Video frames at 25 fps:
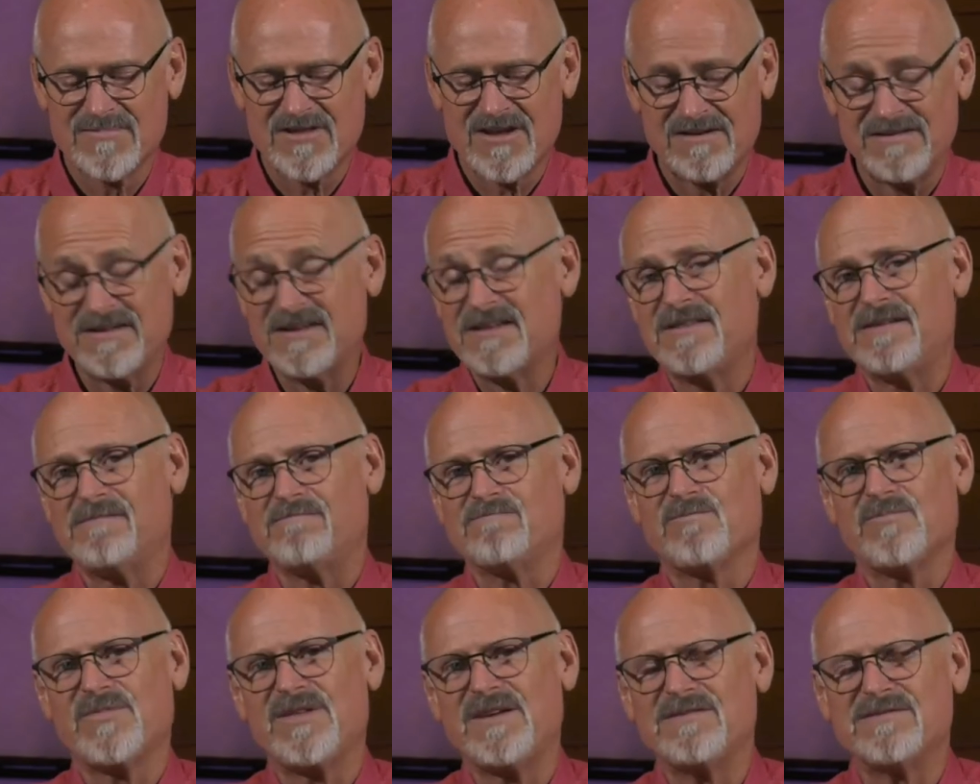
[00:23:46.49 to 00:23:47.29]

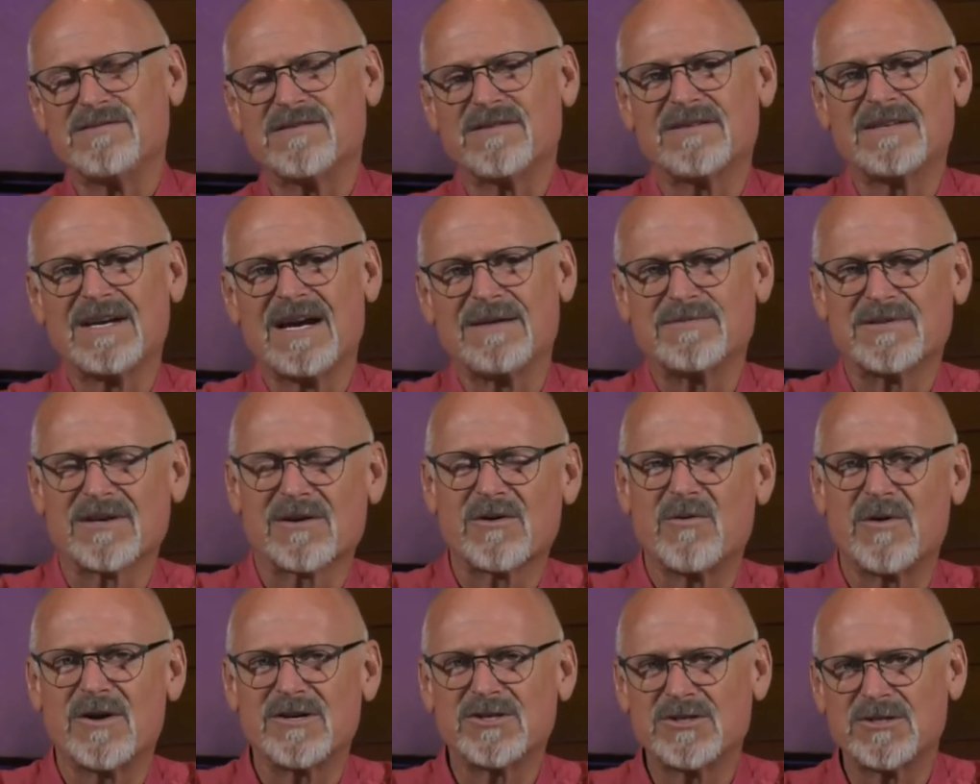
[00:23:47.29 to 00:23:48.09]
These are the types of
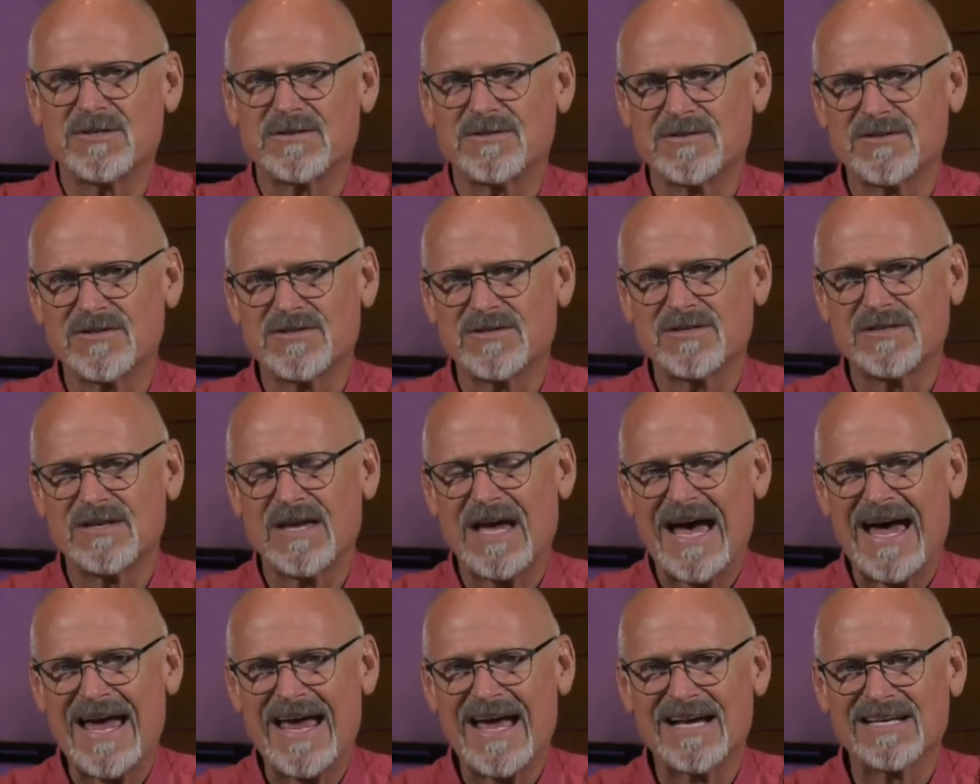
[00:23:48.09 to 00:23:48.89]
questions
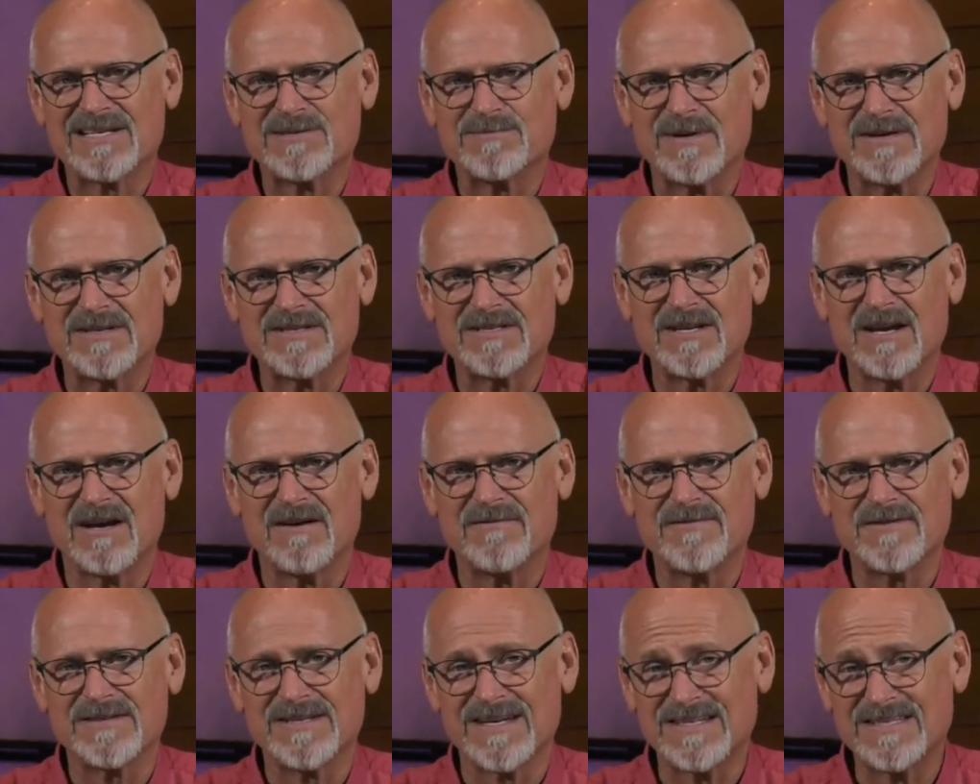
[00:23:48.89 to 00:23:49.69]
I ask
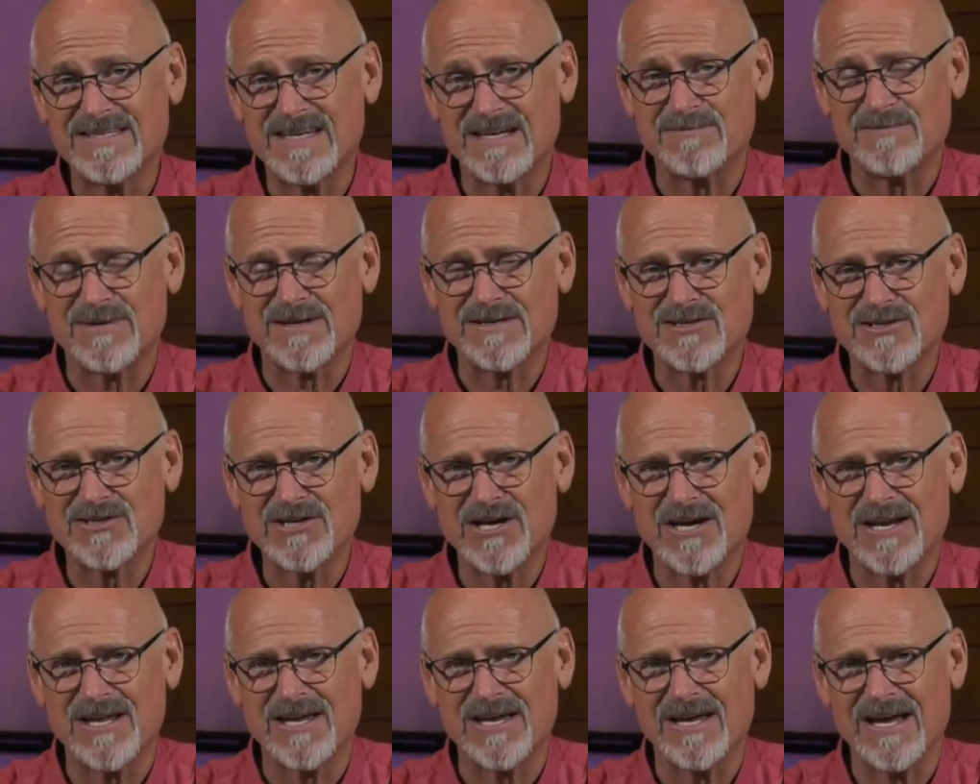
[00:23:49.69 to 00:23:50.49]
myself as I sit in my
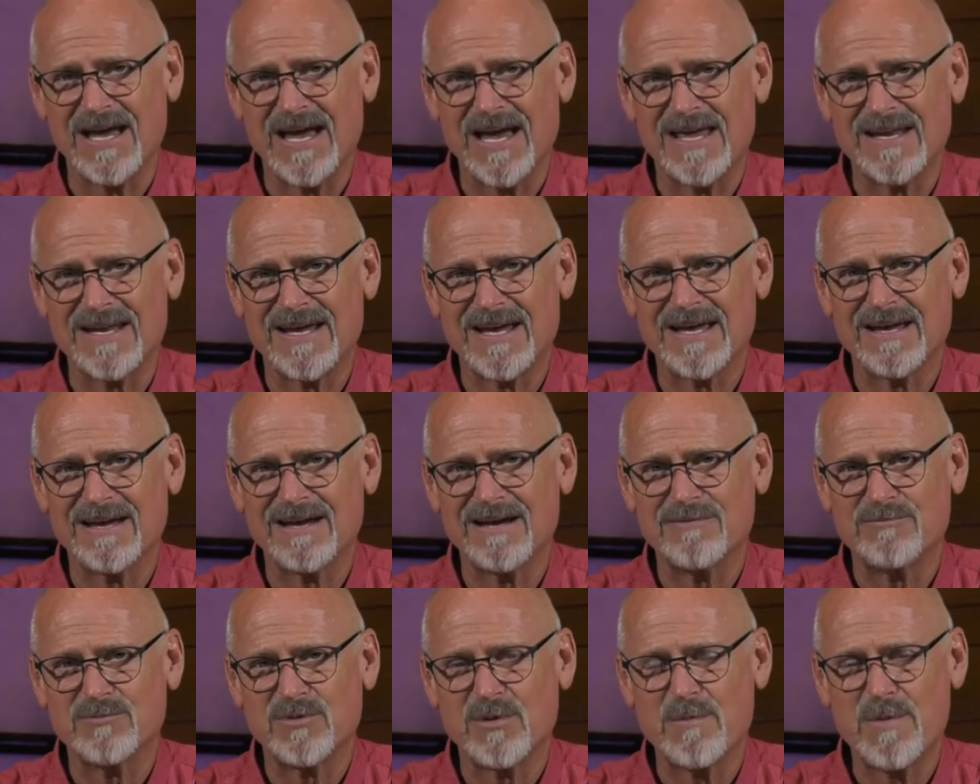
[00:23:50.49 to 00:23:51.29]
study and
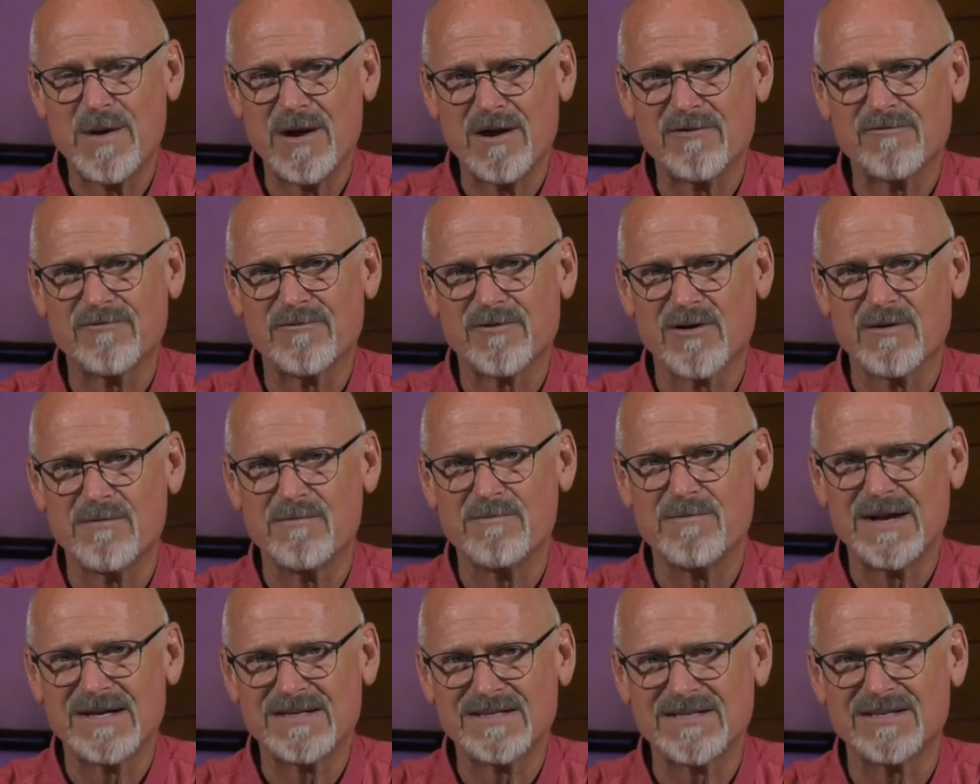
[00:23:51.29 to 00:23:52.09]
I prepare for a
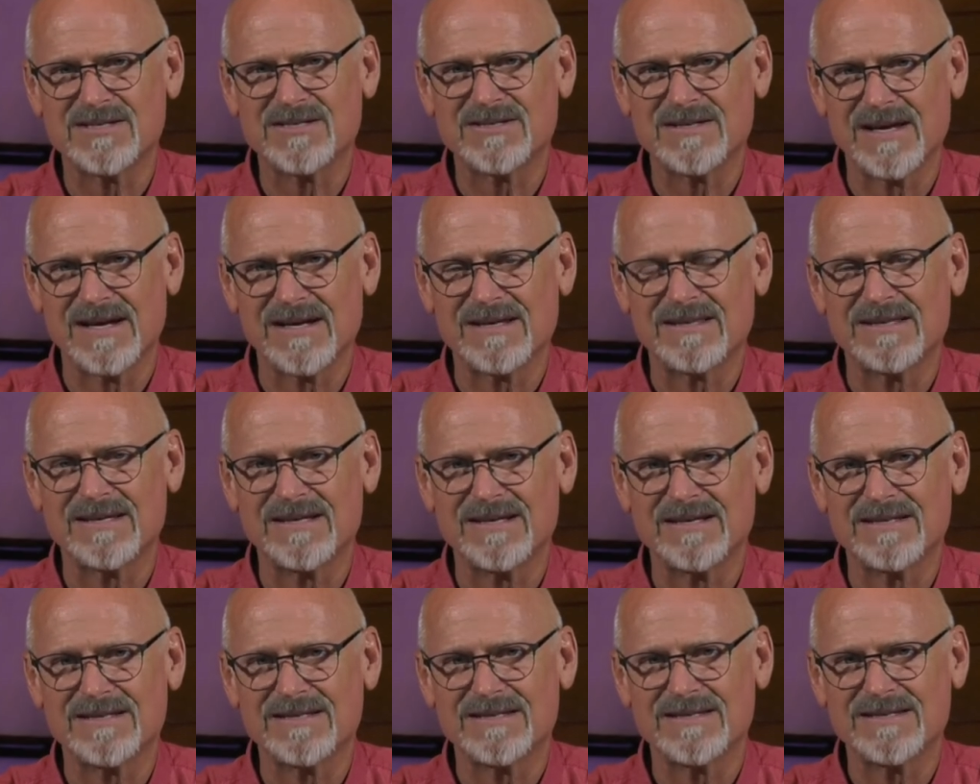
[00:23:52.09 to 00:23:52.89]
message like
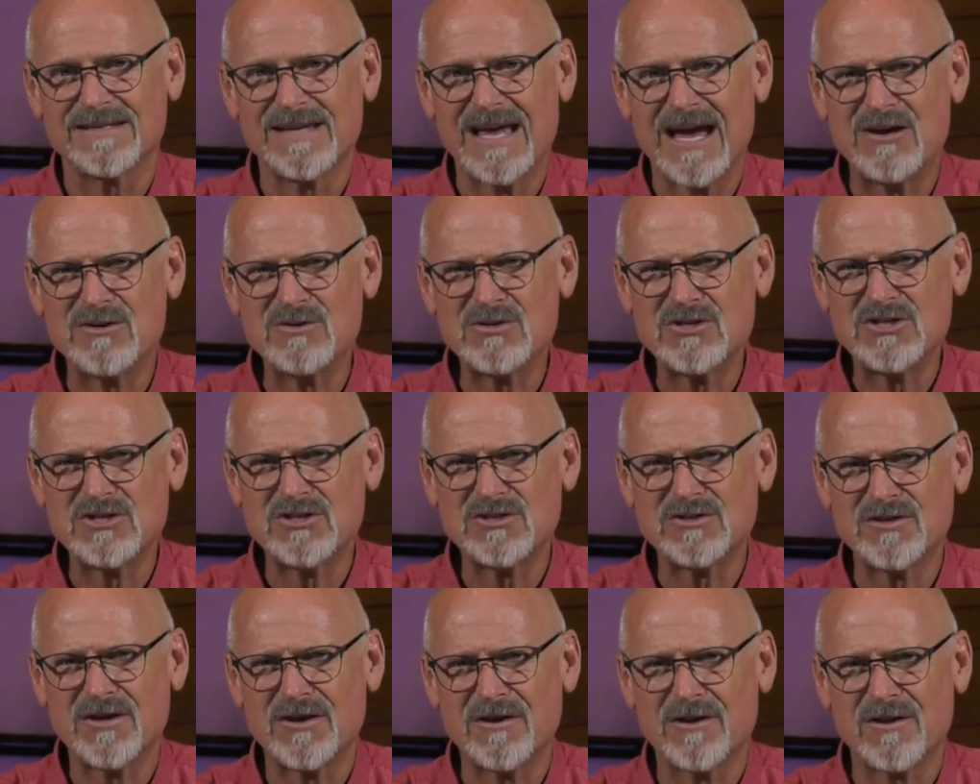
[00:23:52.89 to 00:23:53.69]
this. How
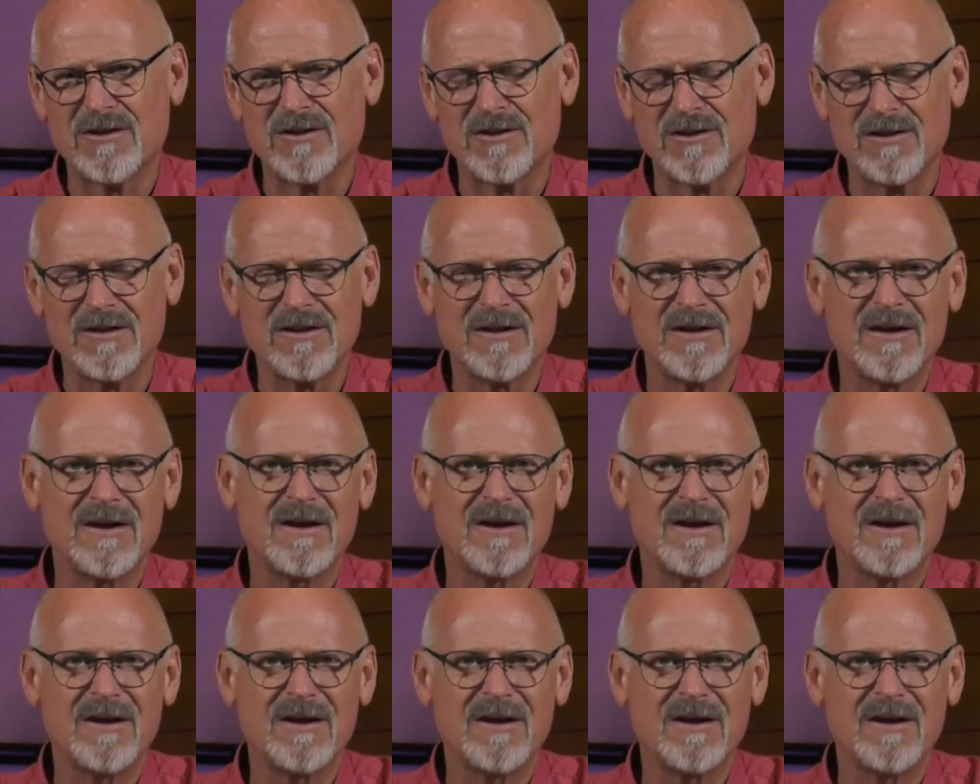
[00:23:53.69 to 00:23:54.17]
subtle